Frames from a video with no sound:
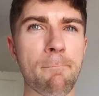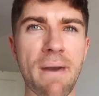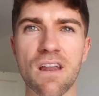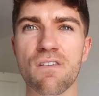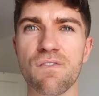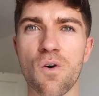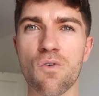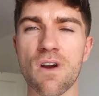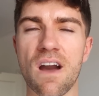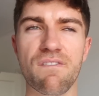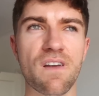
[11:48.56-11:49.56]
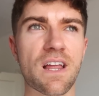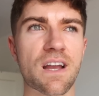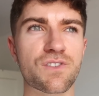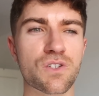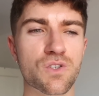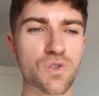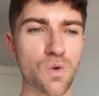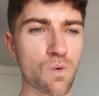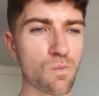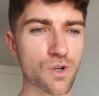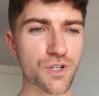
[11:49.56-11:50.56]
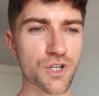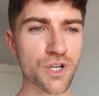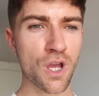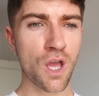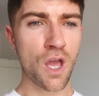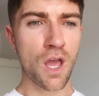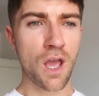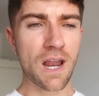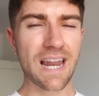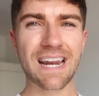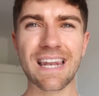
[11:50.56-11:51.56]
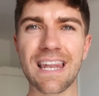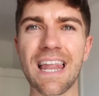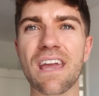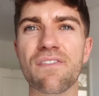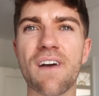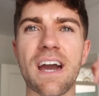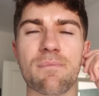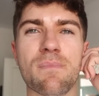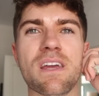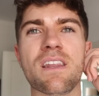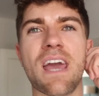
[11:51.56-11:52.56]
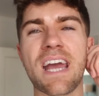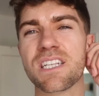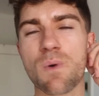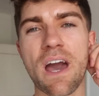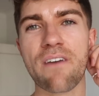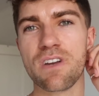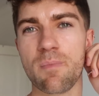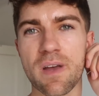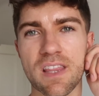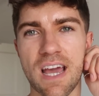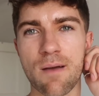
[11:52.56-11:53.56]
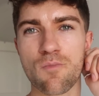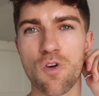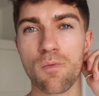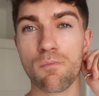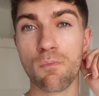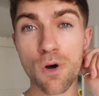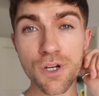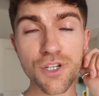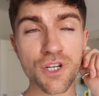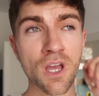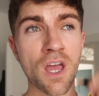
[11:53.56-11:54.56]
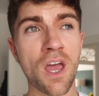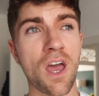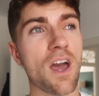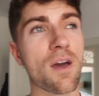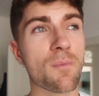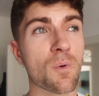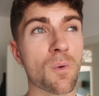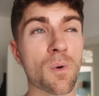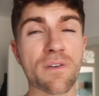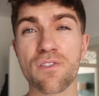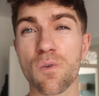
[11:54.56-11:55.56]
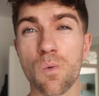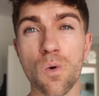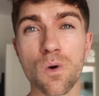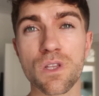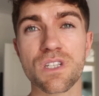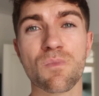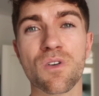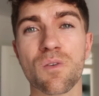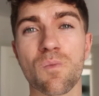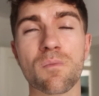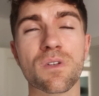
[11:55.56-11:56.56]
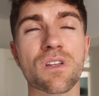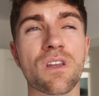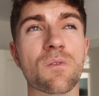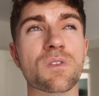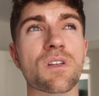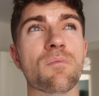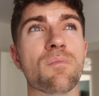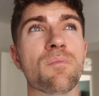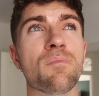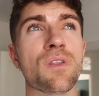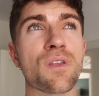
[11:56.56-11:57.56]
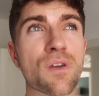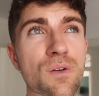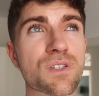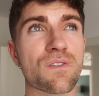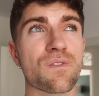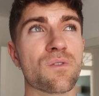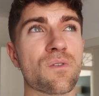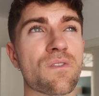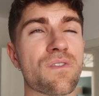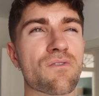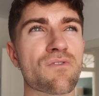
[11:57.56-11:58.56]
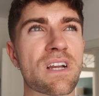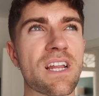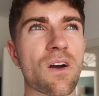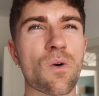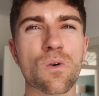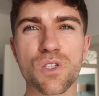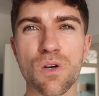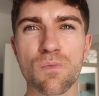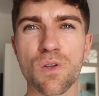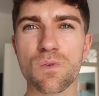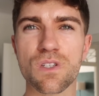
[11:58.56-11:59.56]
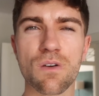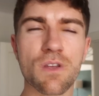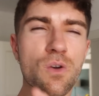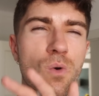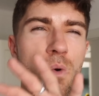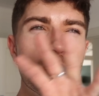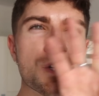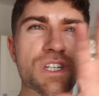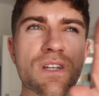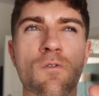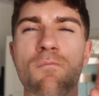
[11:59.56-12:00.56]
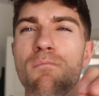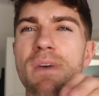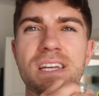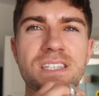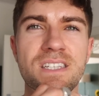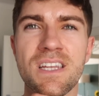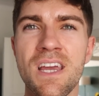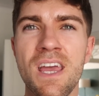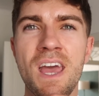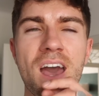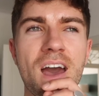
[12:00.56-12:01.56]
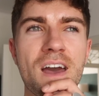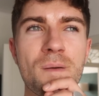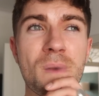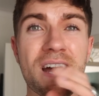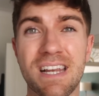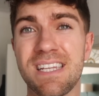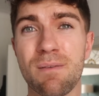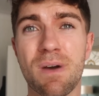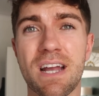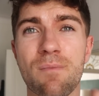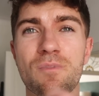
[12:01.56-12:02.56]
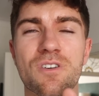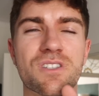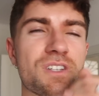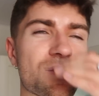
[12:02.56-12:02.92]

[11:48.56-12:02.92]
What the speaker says: better for it. I feel like I've done so much like life admin, hence why I haven't really picked the camera up much. We went for a walk this morning in Wimbledon. It was beautiful. It felt really autumnal. It was a gorgeous little mist. I didn't take my camera because I